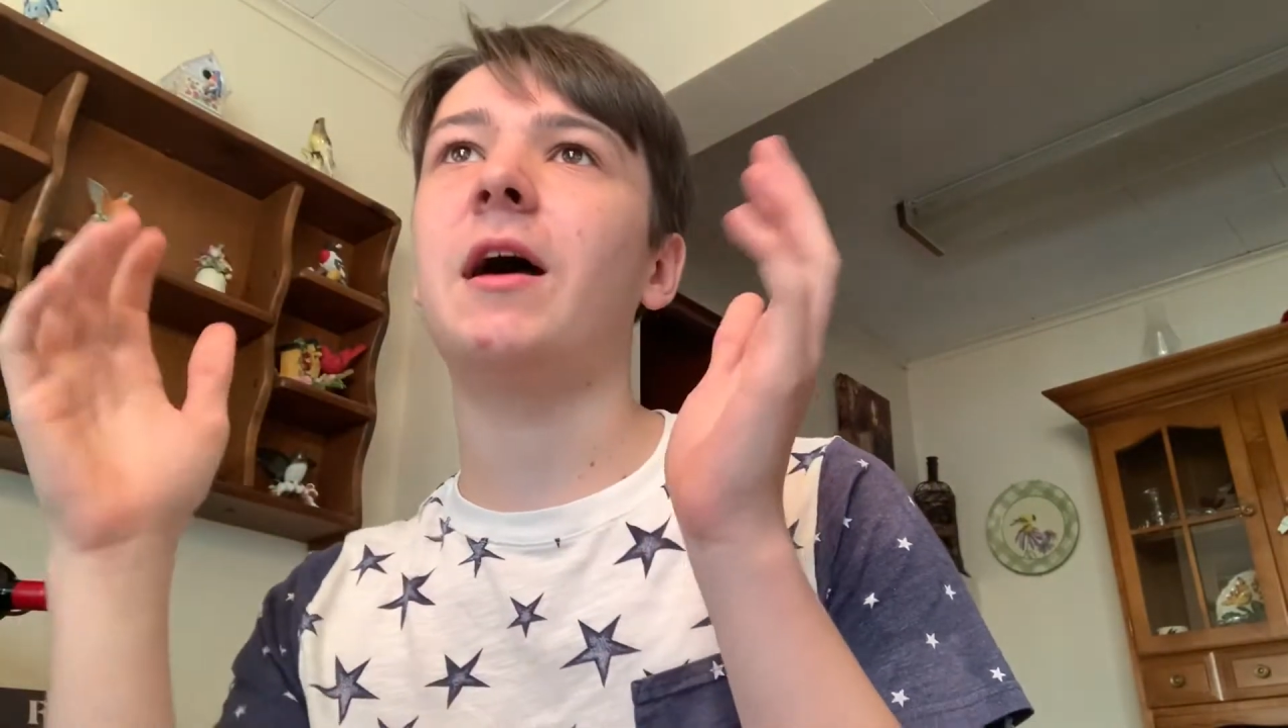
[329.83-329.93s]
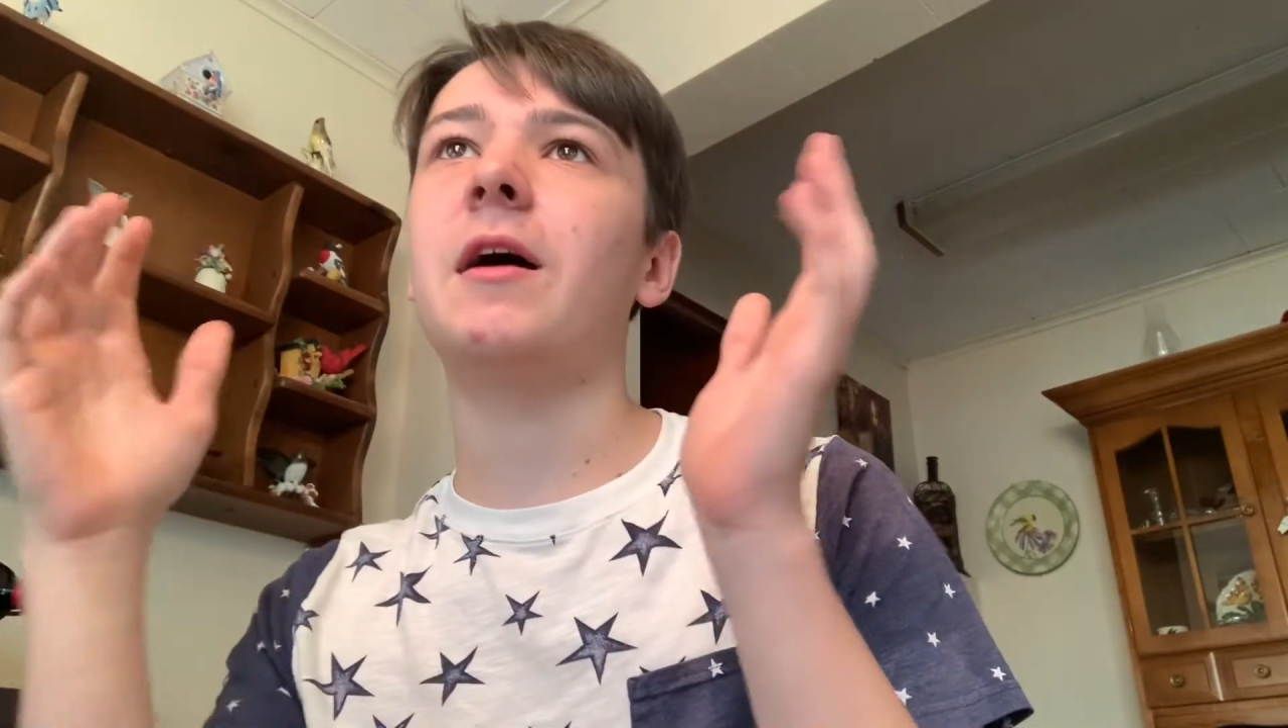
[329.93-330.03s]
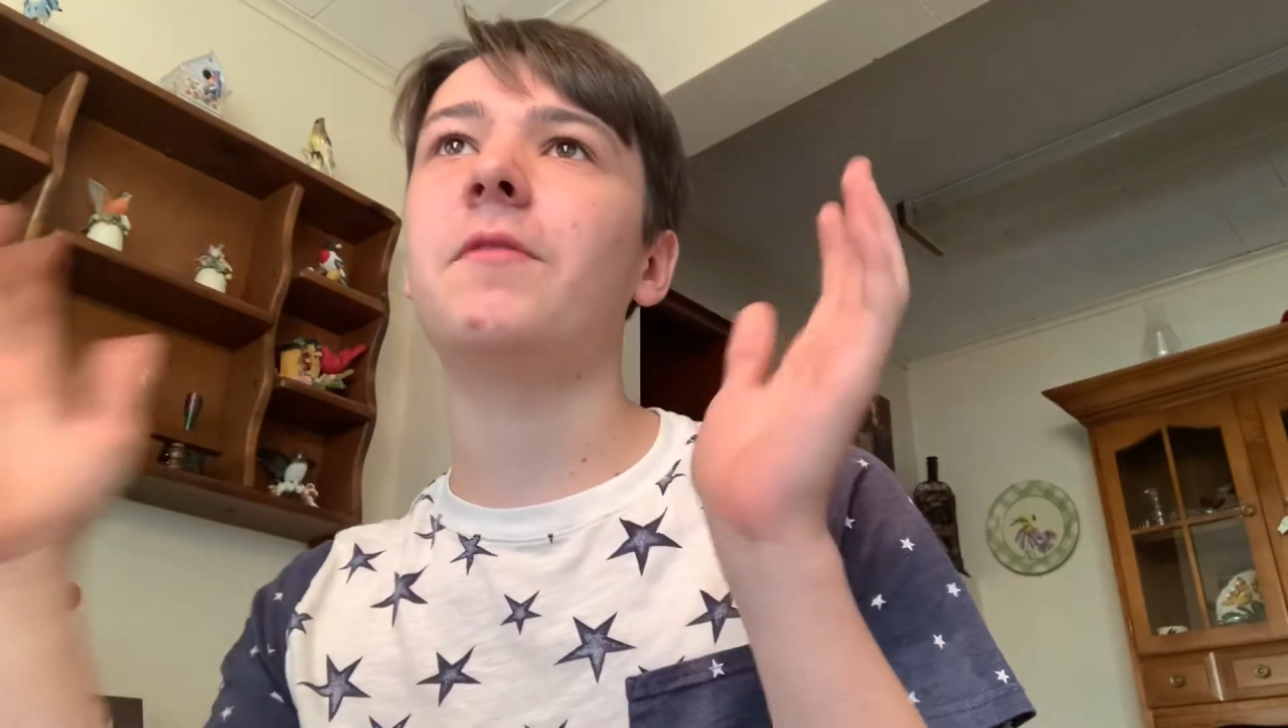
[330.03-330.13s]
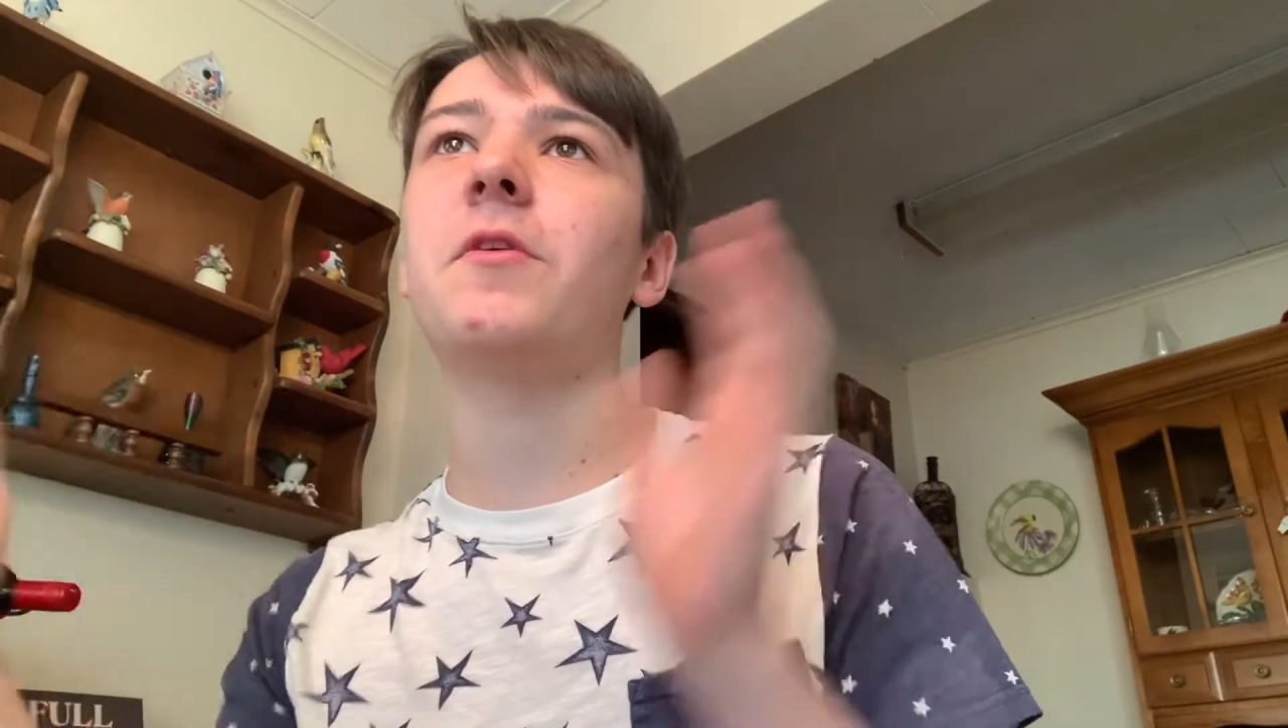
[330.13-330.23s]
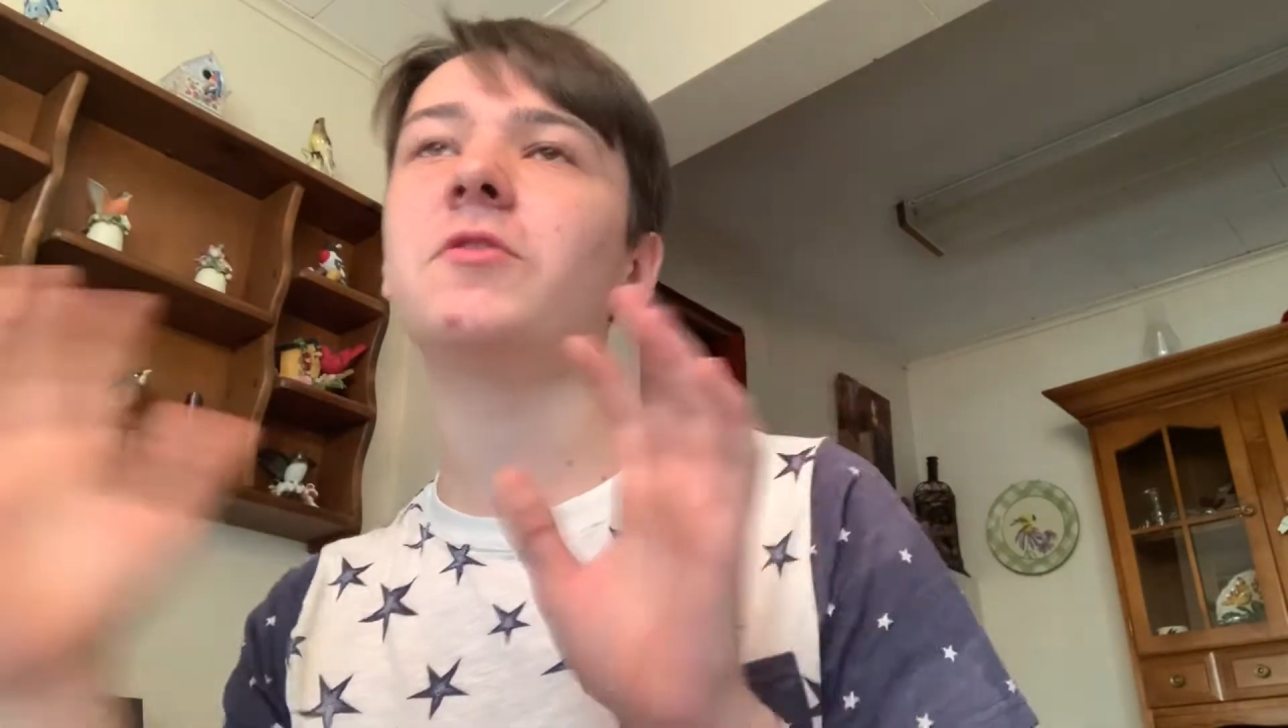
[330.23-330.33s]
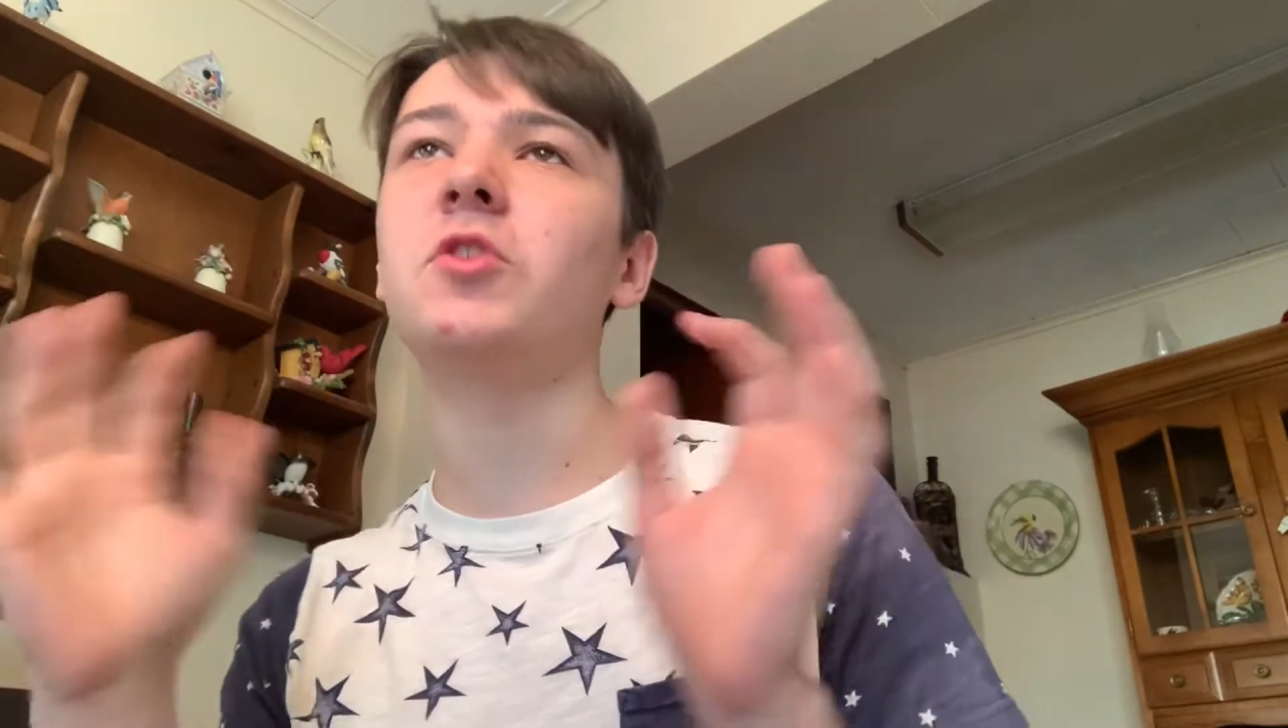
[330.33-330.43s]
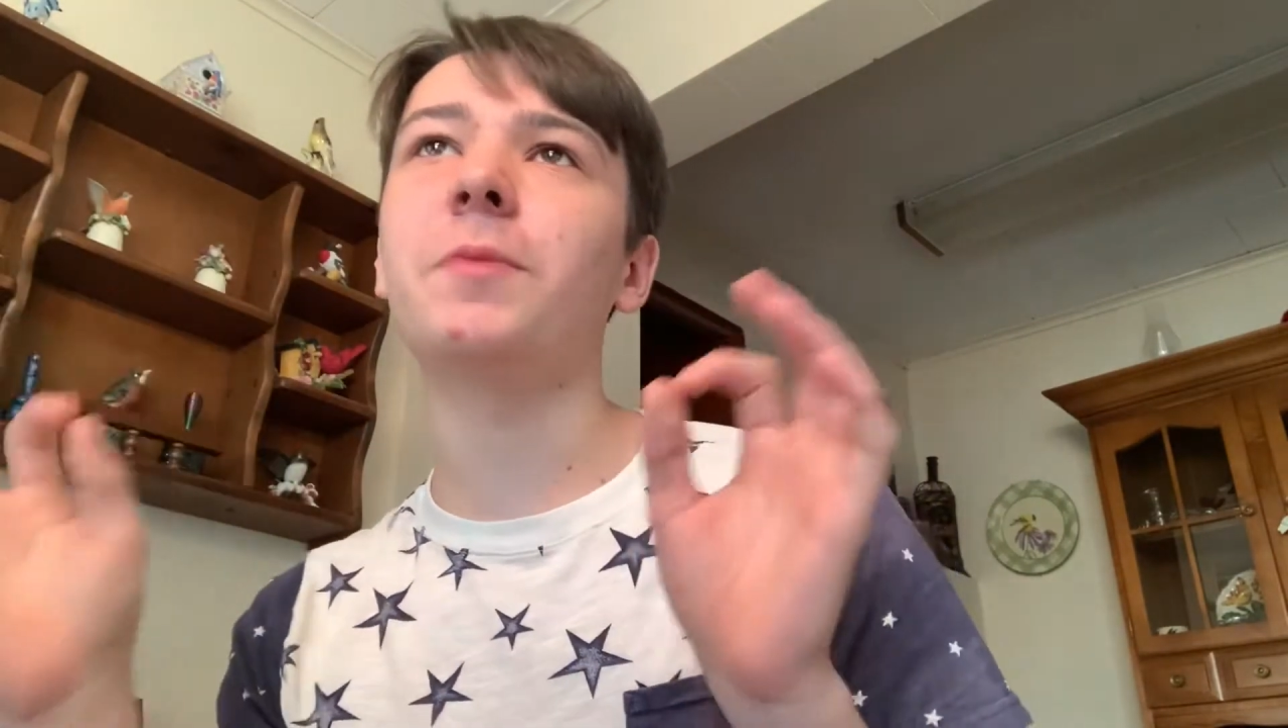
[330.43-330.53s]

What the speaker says: those 2